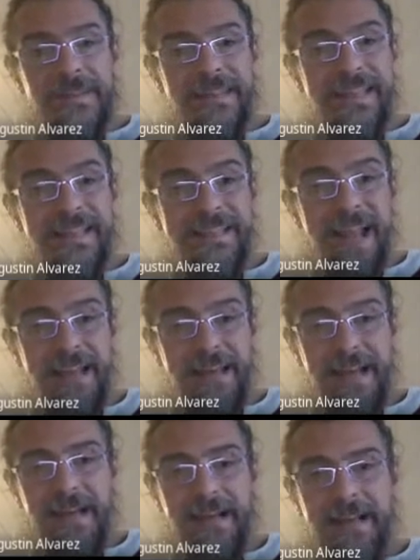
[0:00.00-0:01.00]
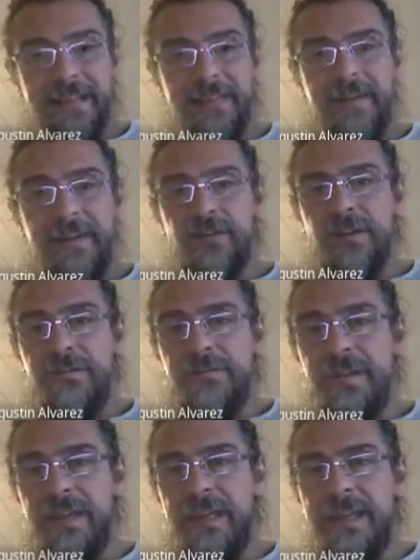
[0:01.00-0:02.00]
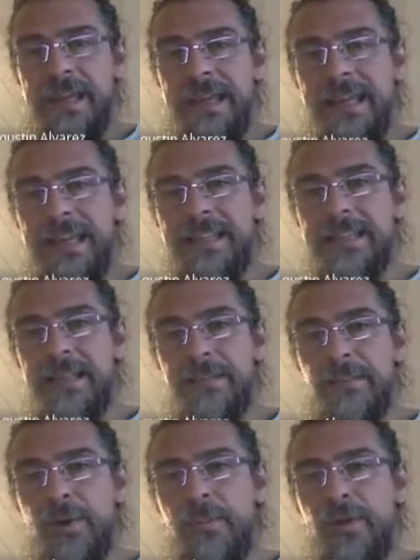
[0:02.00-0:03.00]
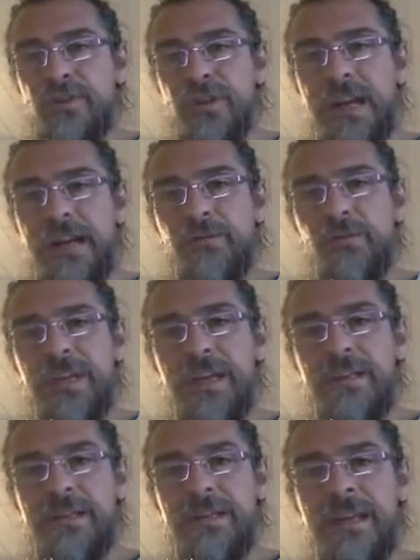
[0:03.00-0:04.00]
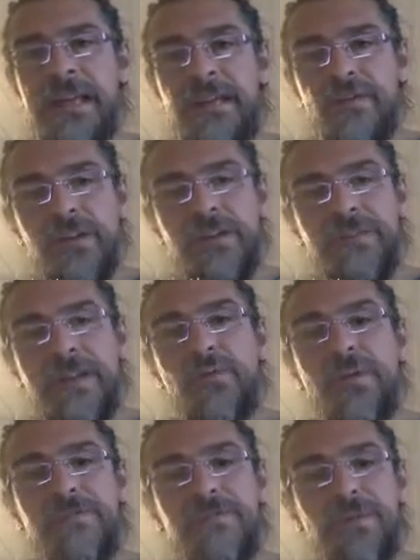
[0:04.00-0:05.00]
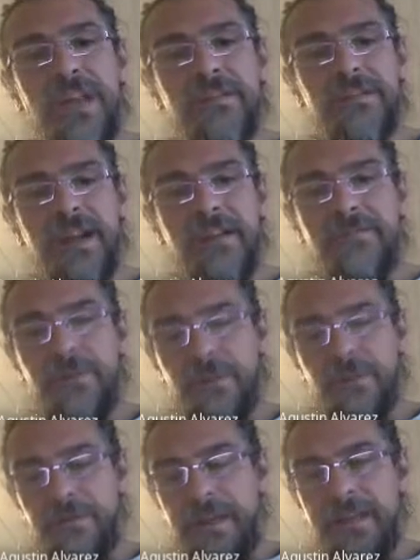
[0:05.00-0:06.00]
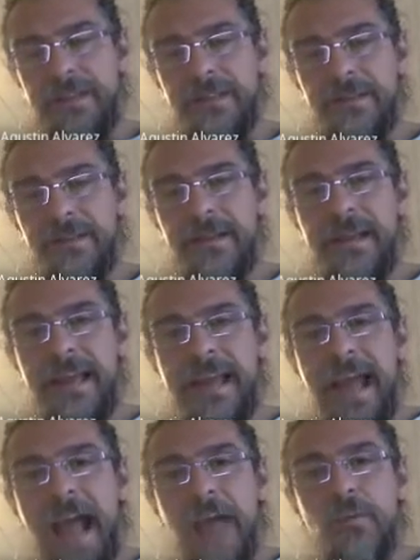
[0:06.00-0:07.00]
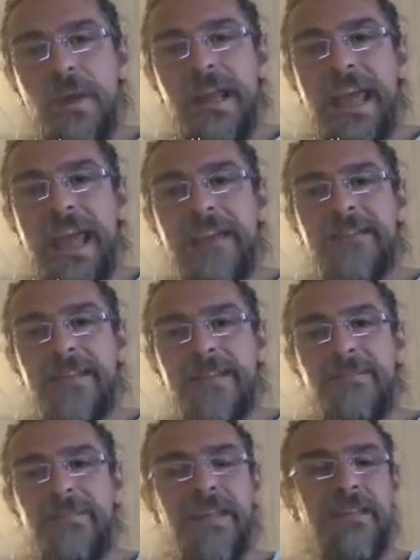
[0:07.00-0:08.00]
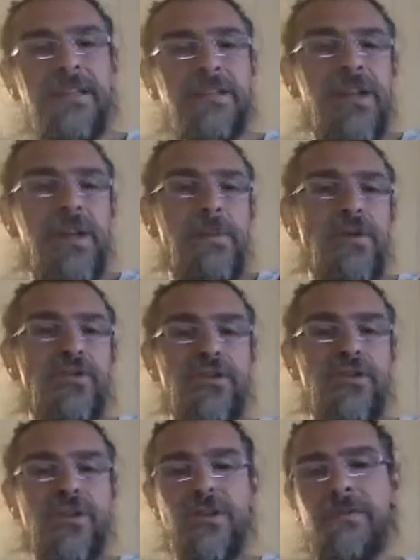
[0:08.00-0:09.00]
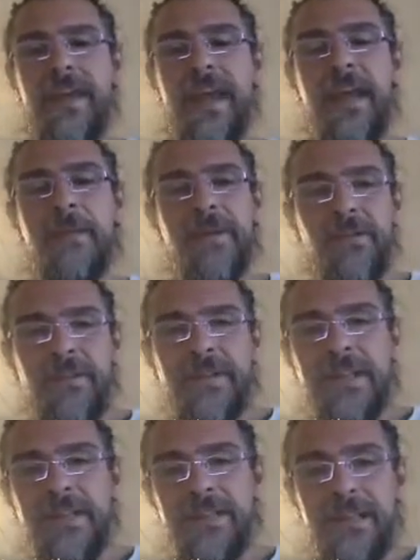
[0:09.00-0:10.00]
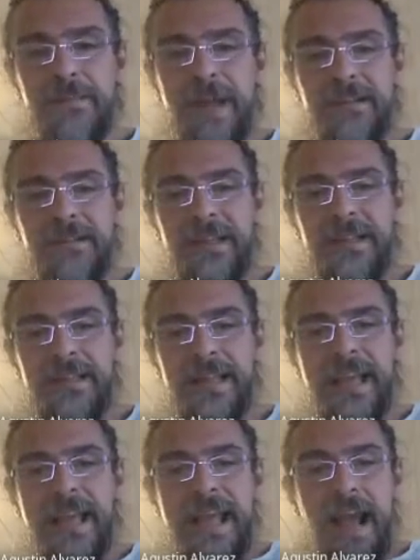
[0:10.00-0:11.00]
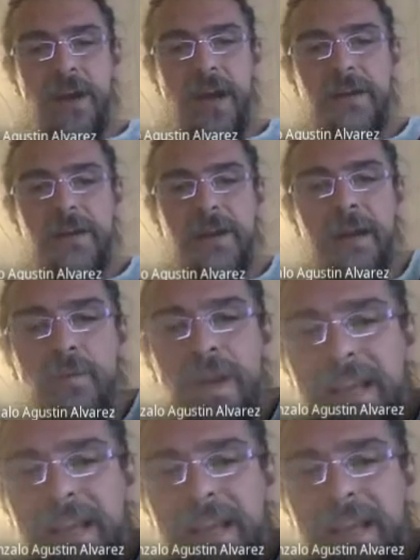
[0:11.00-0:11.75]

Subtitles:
this signal as a function of phi is proportional to this. So if I do a Fourier transform of this, I will get the distribution of the element of the density matrix, and I will